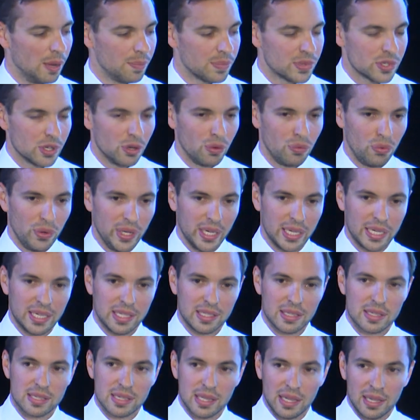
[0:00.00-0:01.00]
So if we
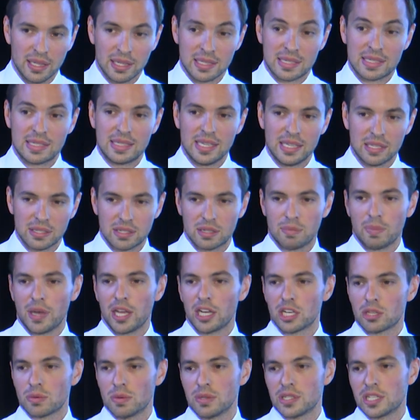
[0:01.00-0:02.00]
can assist
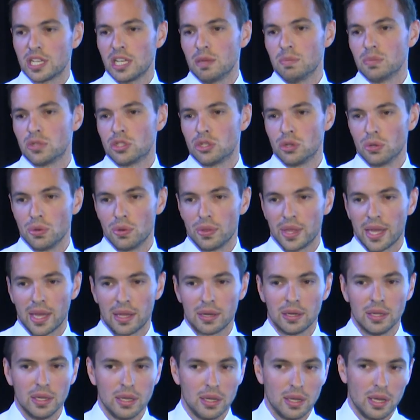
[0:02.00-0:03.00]
management teams do
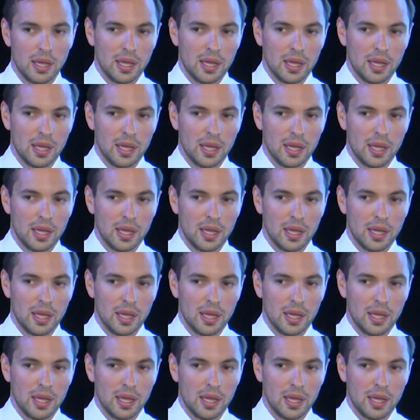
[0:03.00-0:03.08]
that,